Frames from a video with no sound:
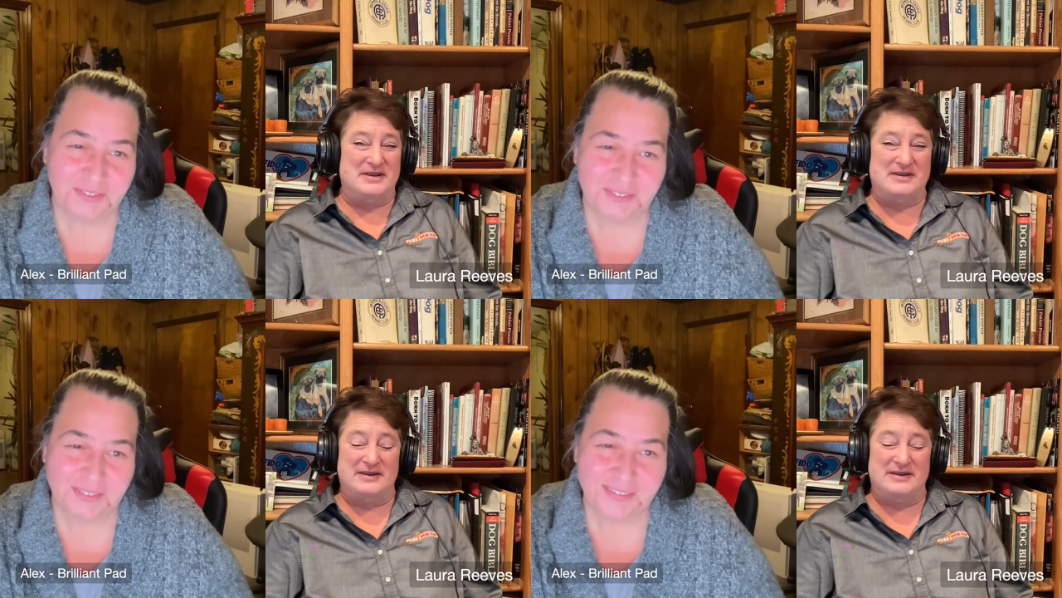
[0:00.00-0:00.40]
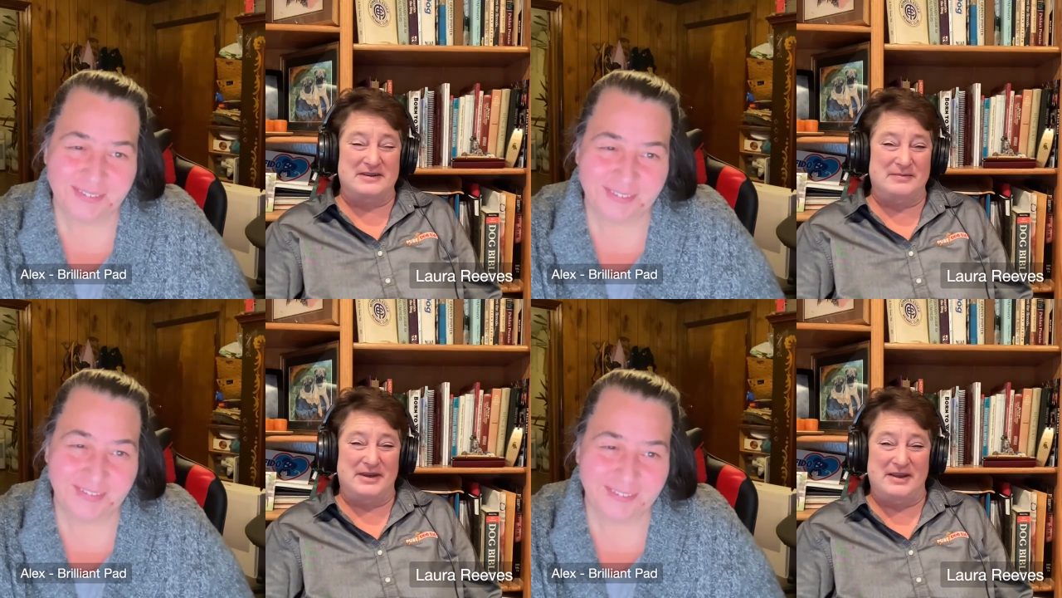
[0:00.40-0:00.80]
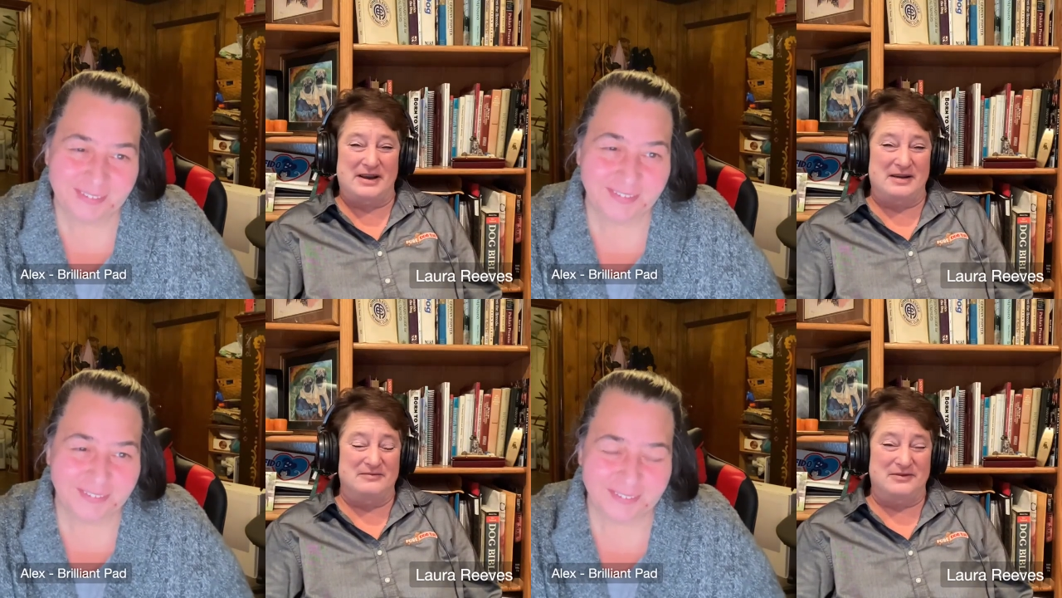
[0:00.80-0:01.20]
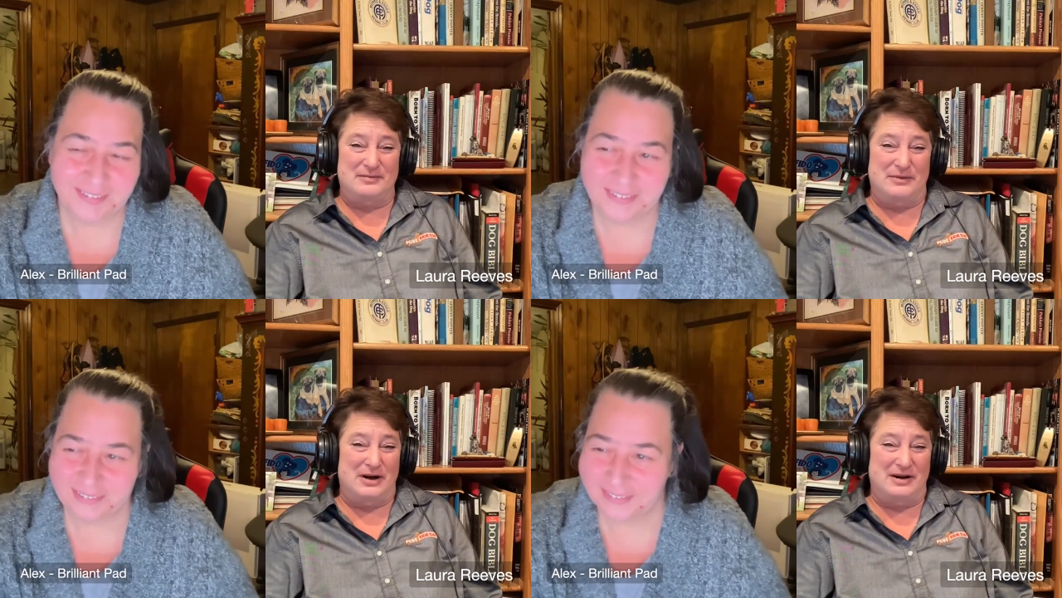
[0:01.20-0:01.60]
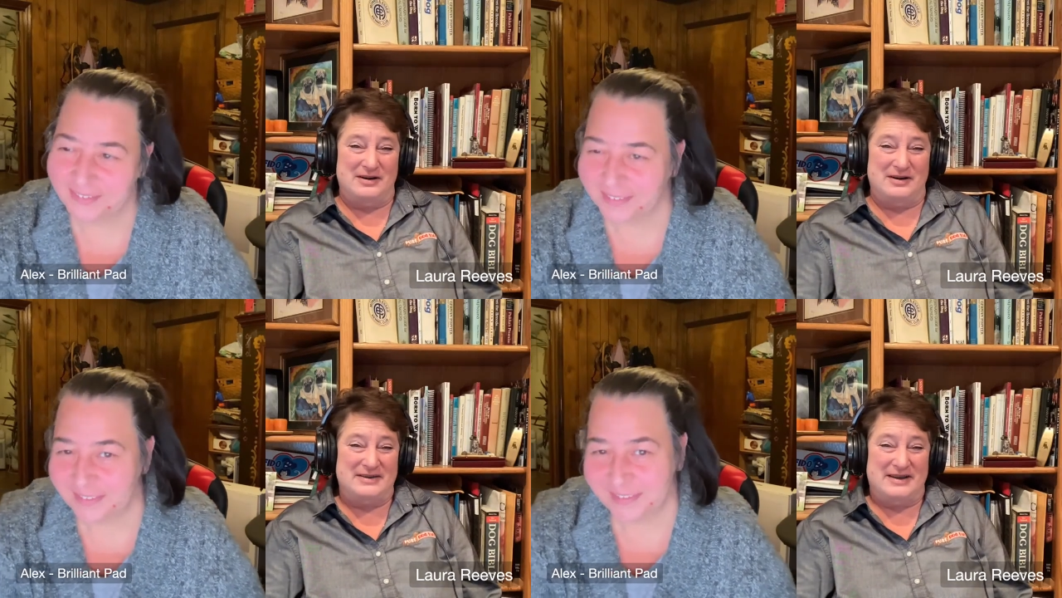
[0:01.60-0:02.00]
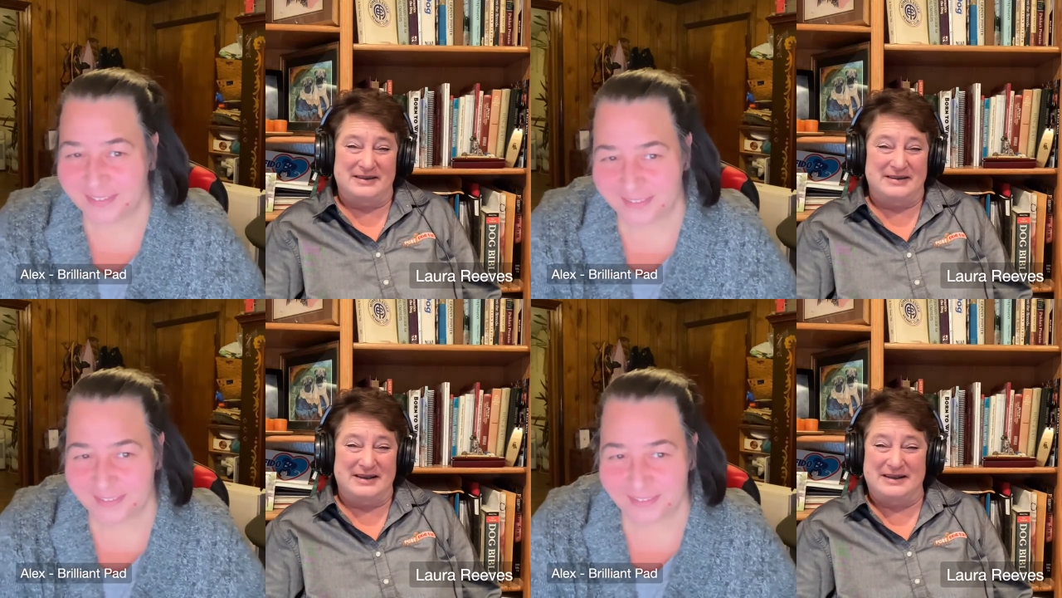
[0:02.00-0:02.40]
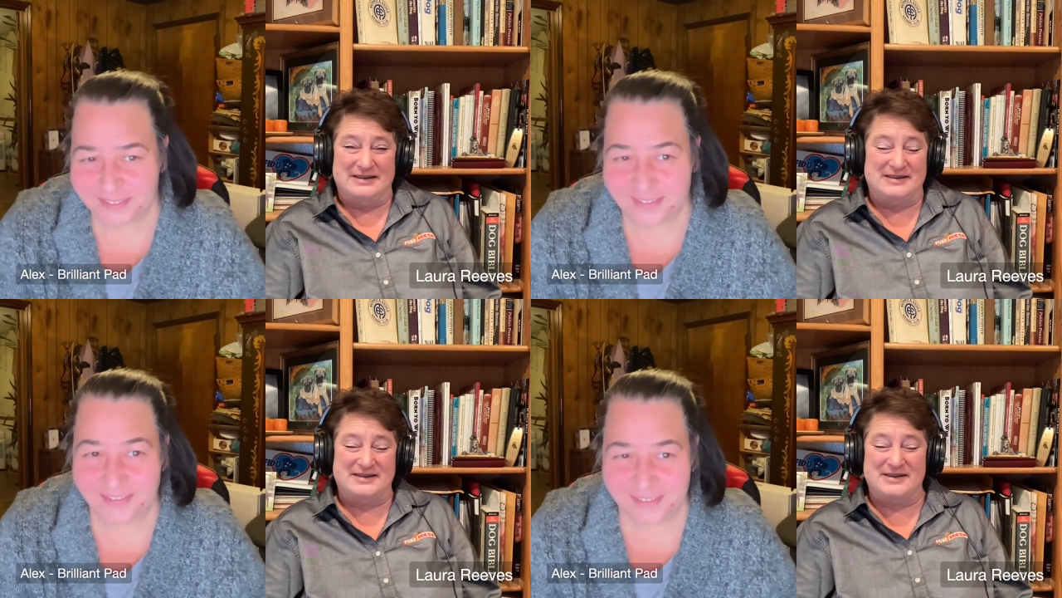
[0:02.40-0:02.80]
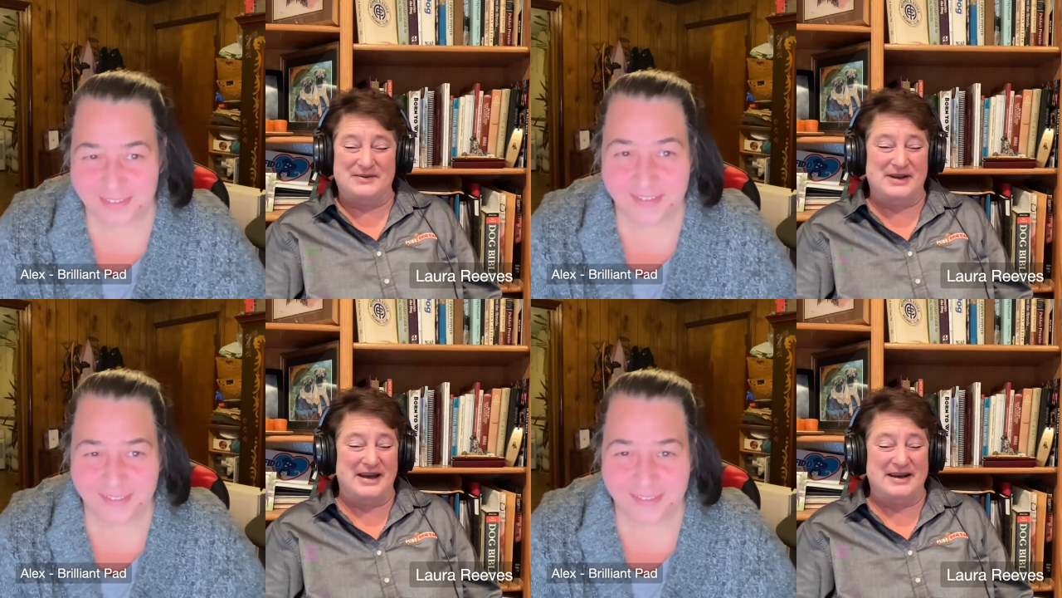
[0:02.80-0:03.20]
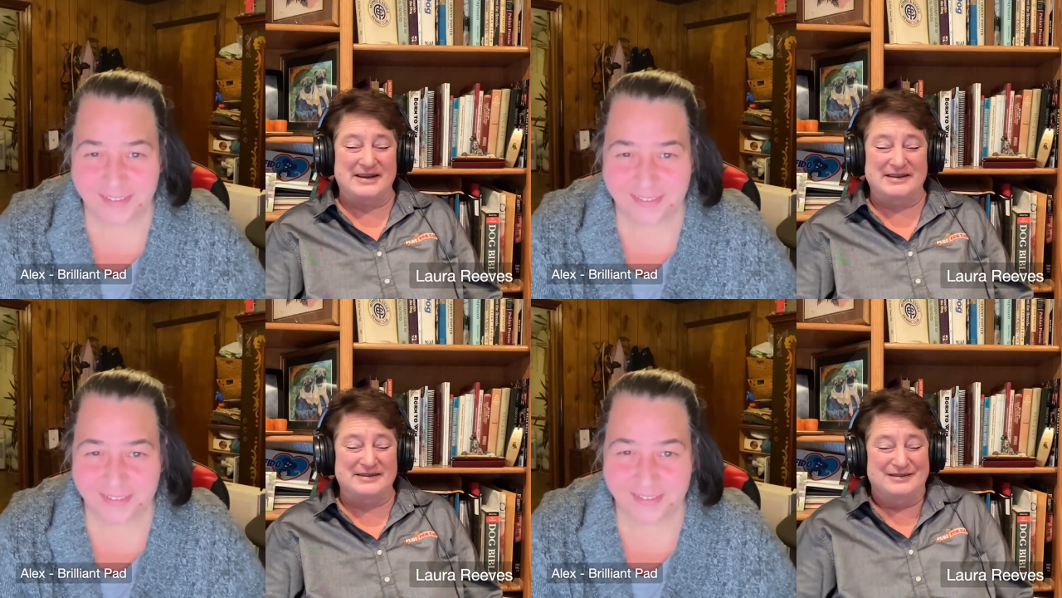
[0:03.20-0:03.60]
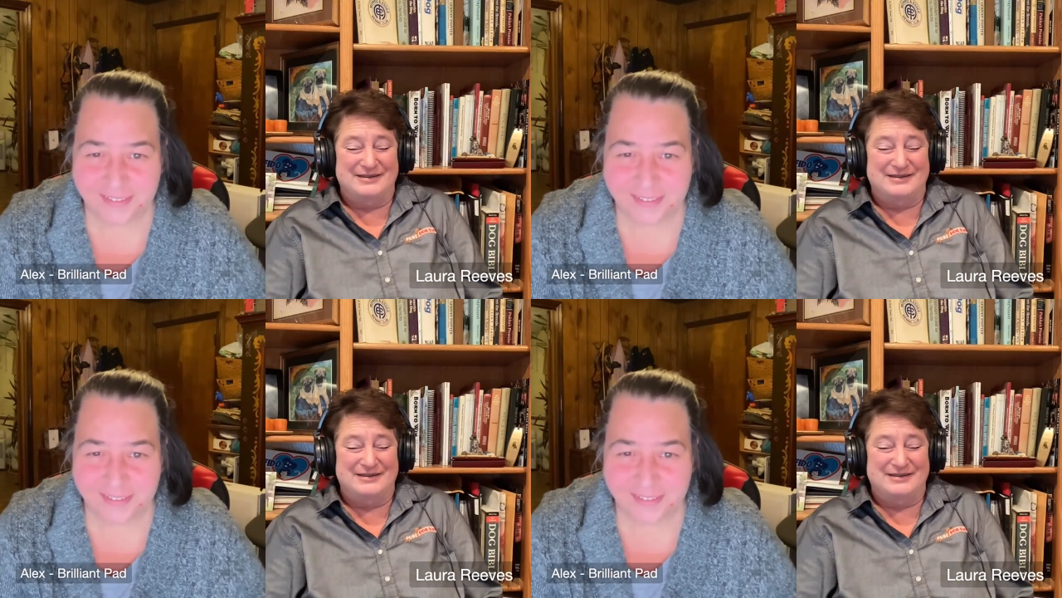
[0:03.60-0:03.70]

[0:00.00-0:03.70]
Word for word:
Speaker 1: just looks at me like I'm from Mars. They, they just don't get it.